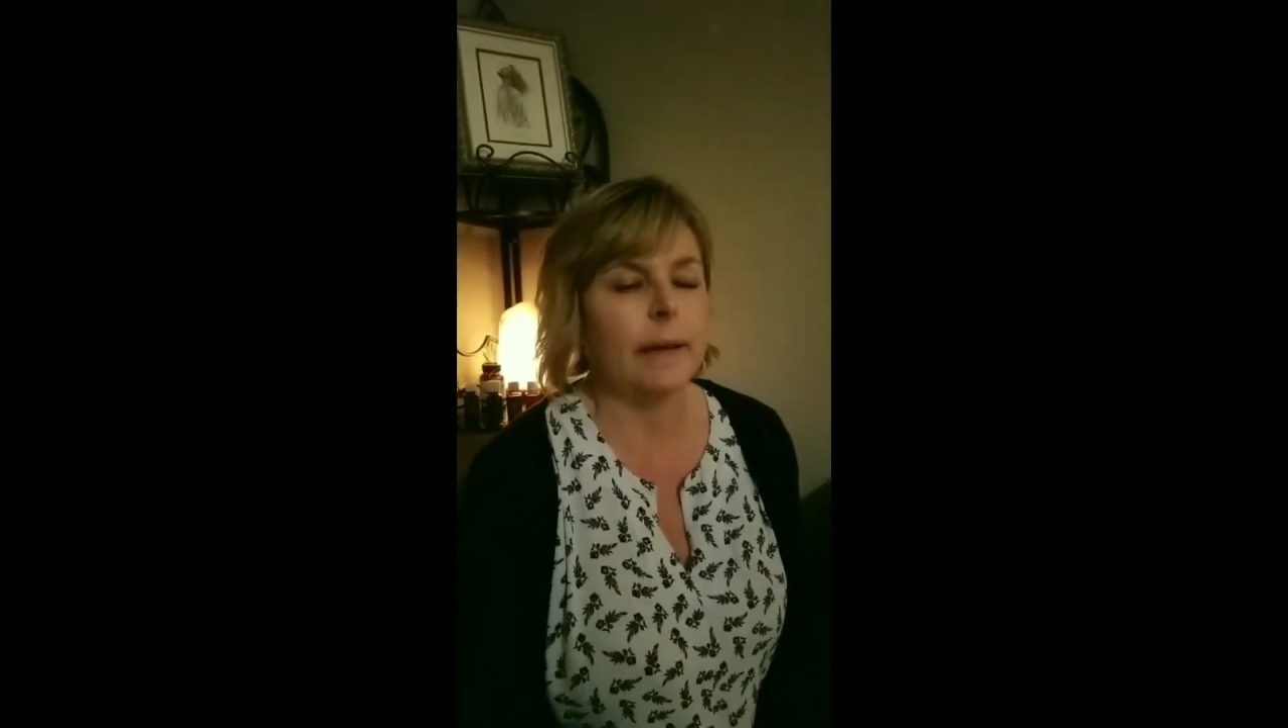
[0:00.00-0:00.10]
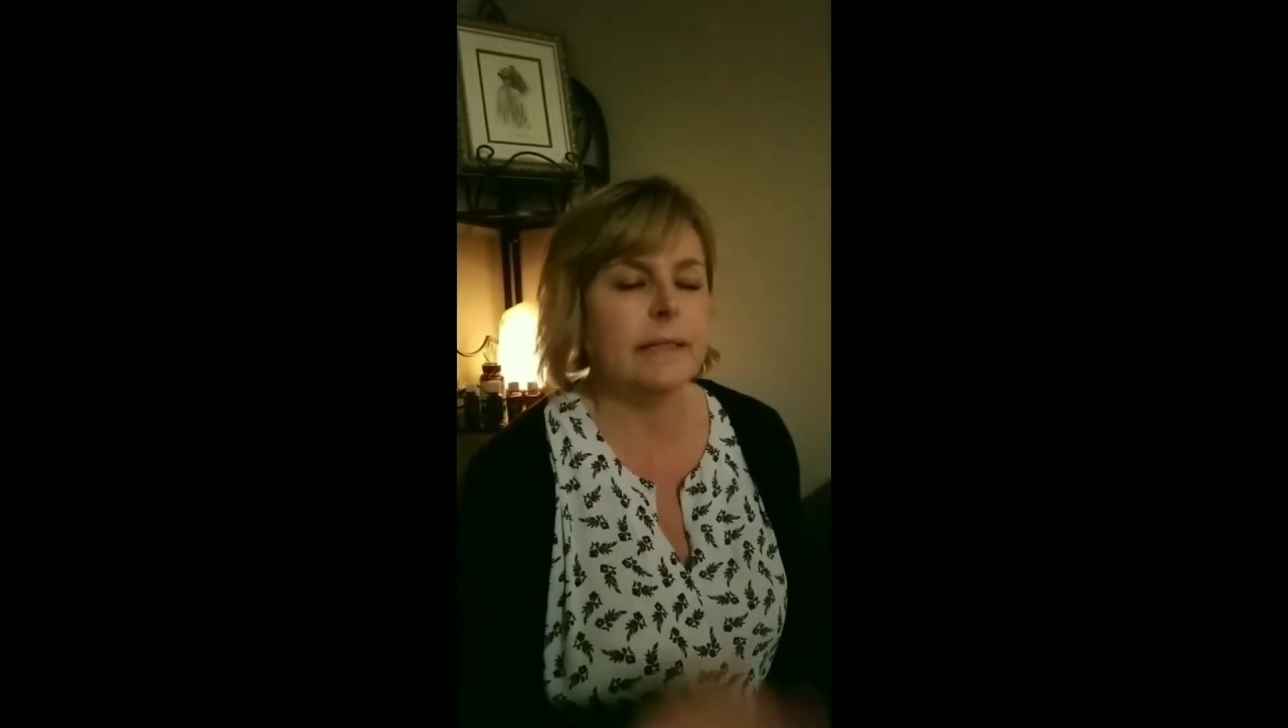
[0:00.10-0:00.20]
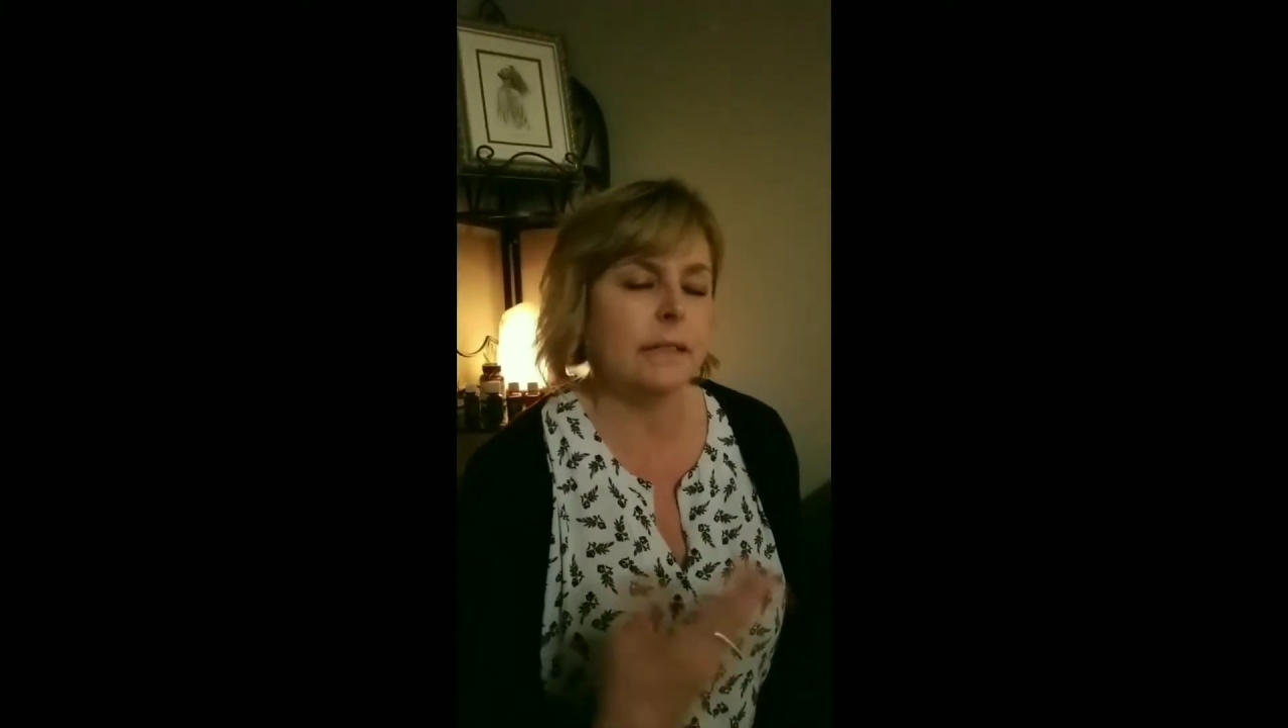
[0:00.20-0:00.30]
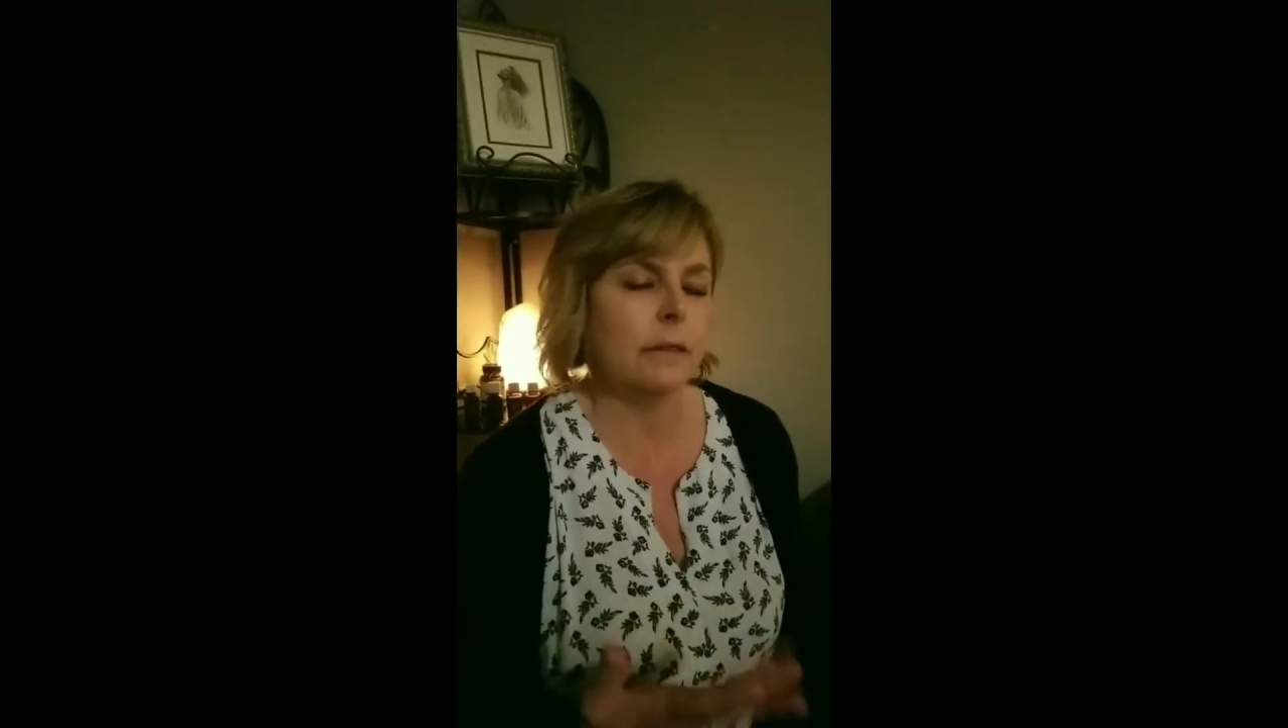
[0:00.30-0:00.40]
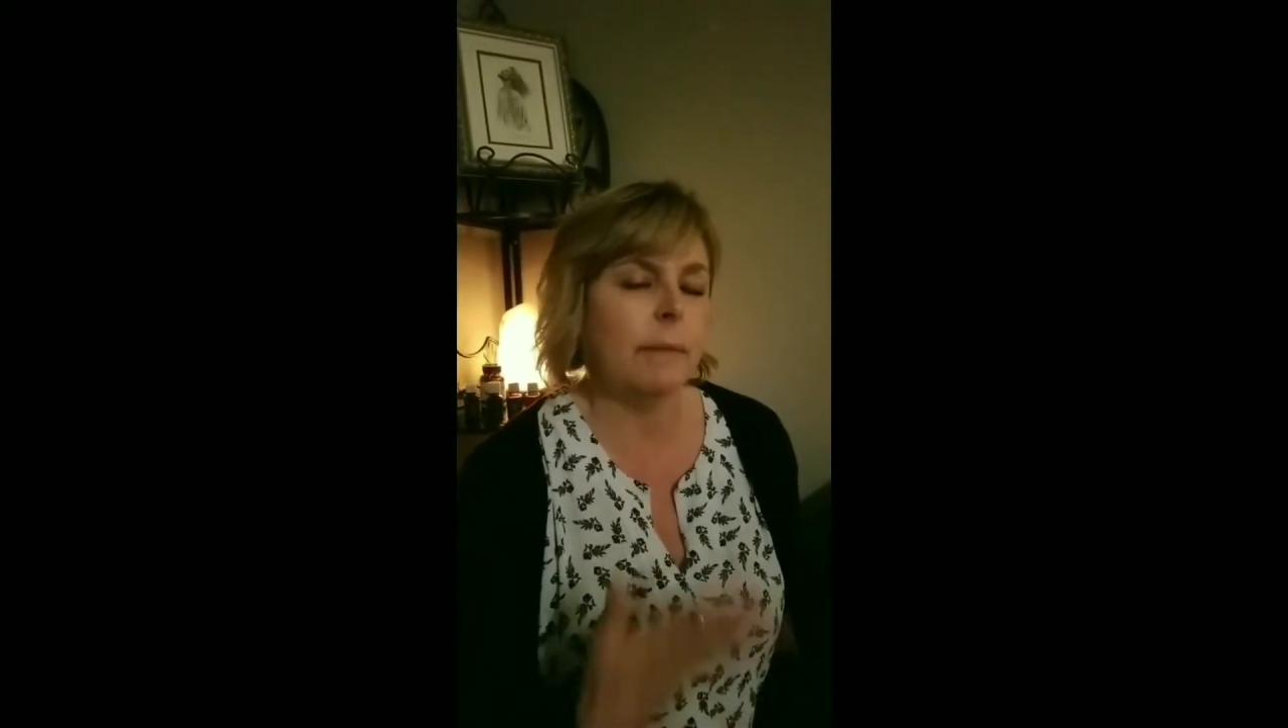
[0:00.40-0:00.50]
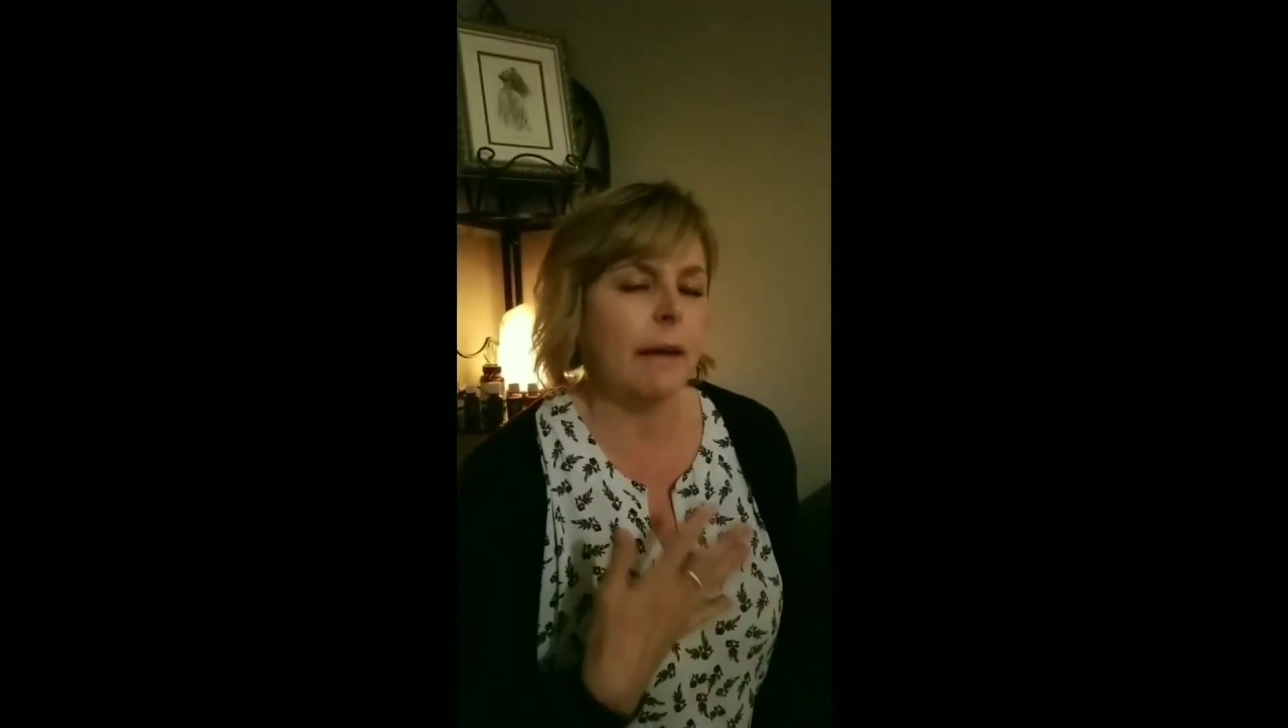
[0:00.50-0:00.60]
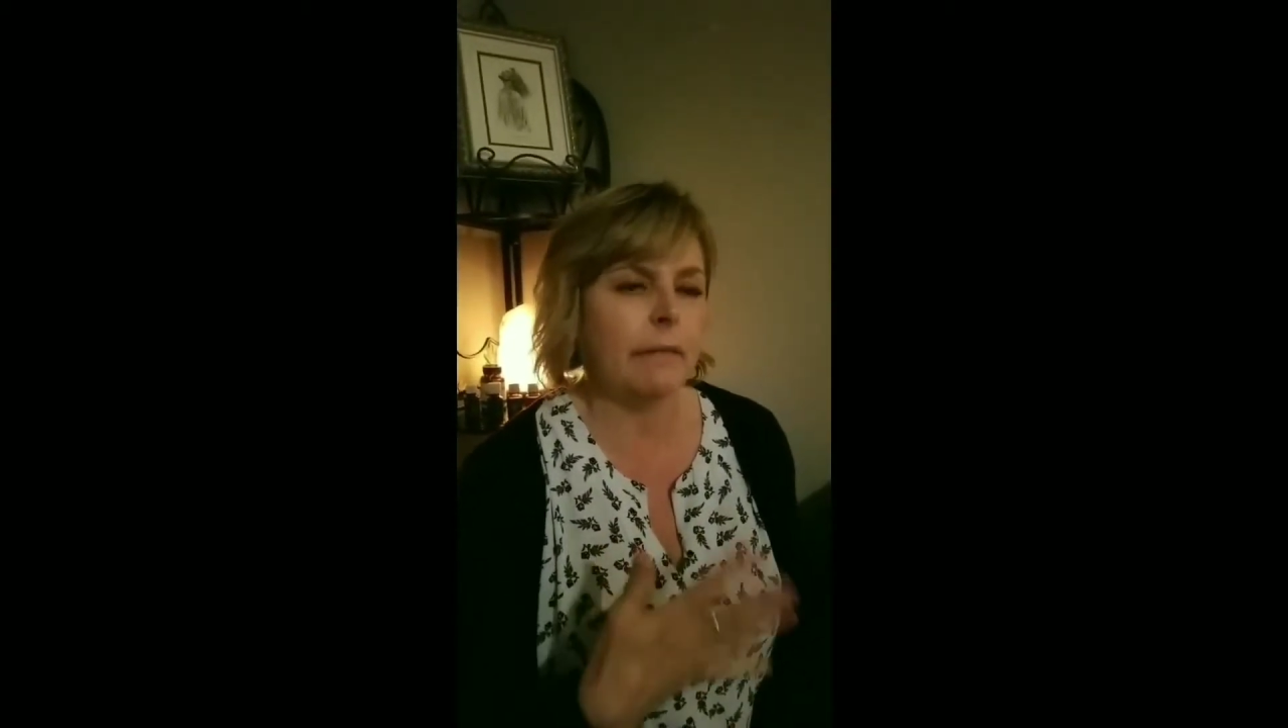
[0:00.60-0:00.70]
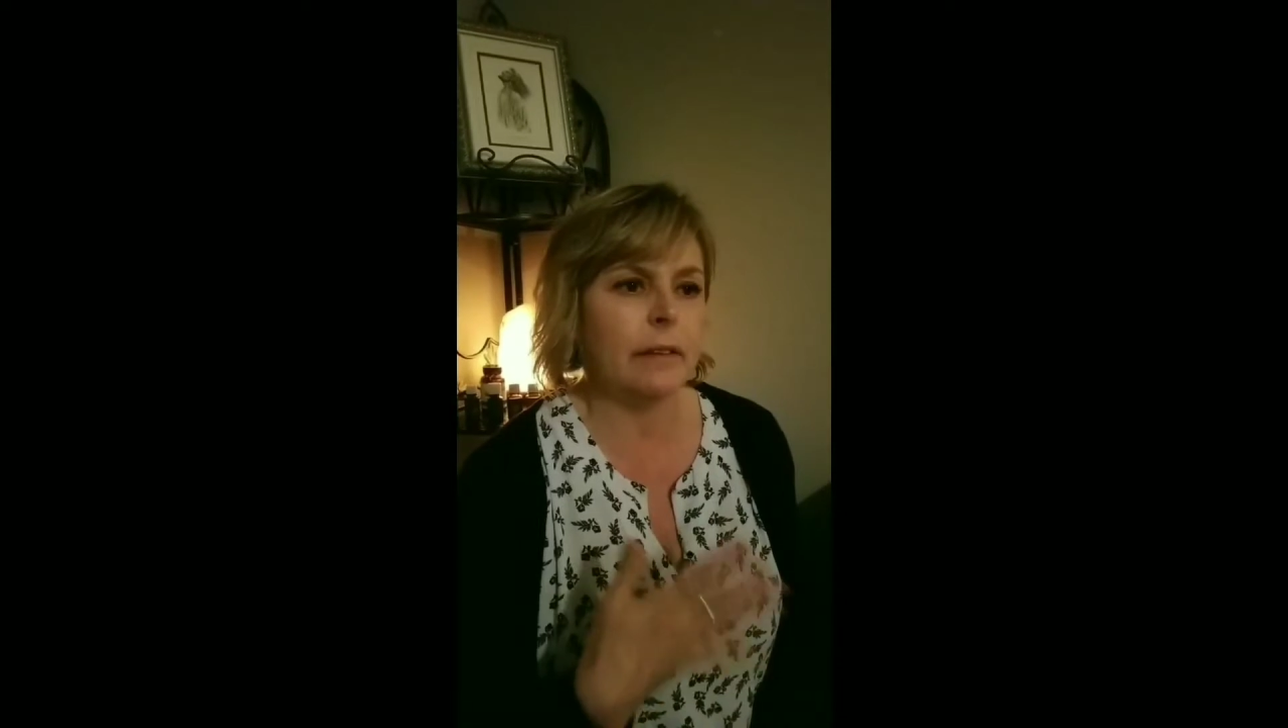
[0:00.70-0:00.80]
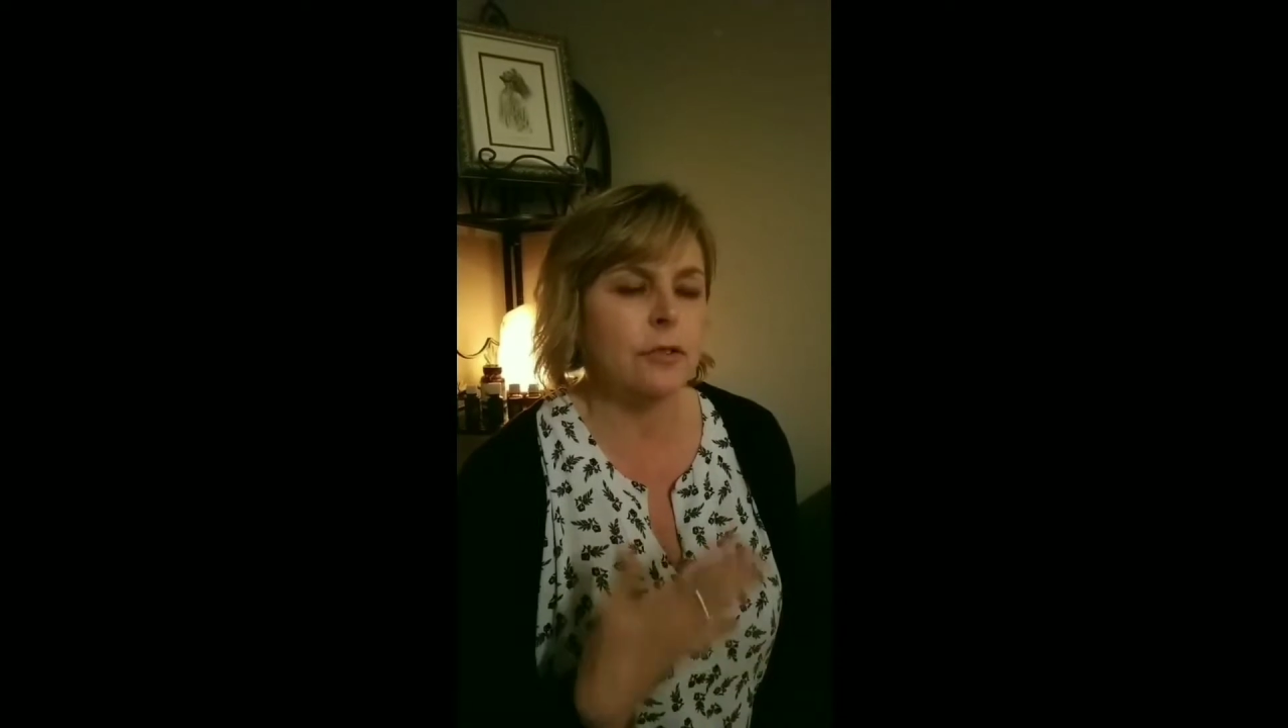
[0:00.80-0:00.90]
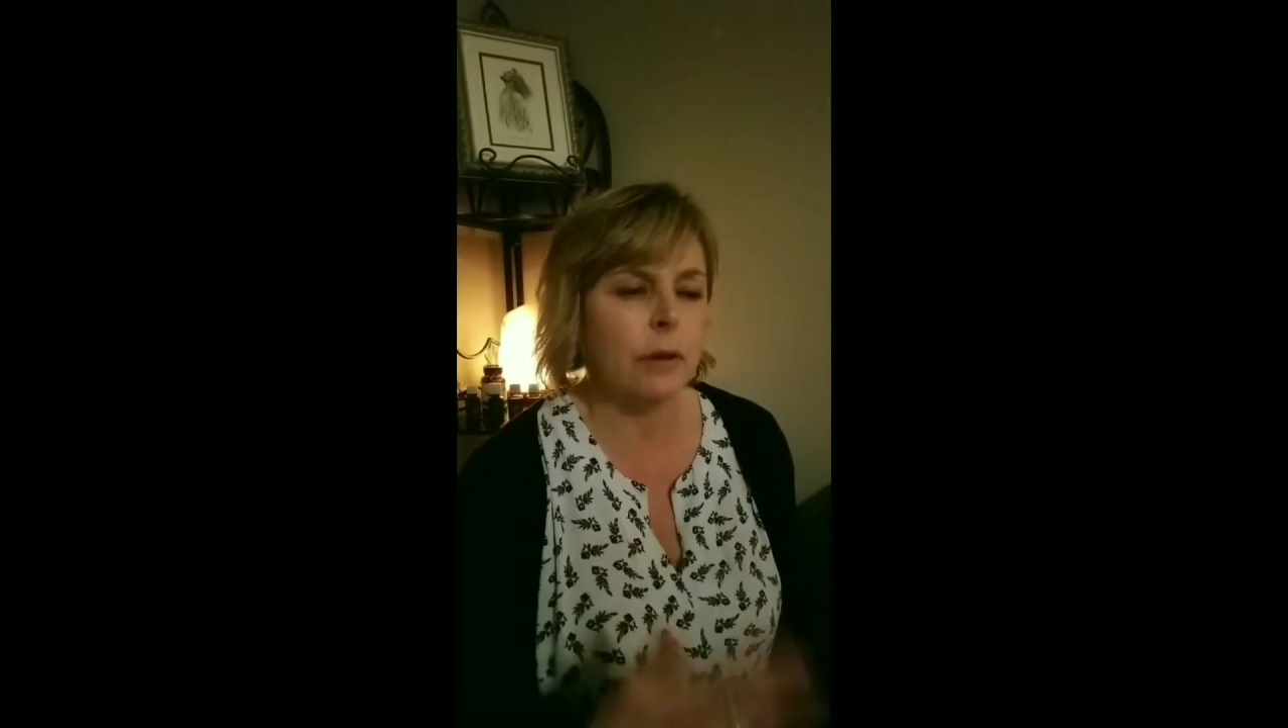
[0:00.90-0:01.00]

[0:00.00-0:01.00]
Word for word: I still am having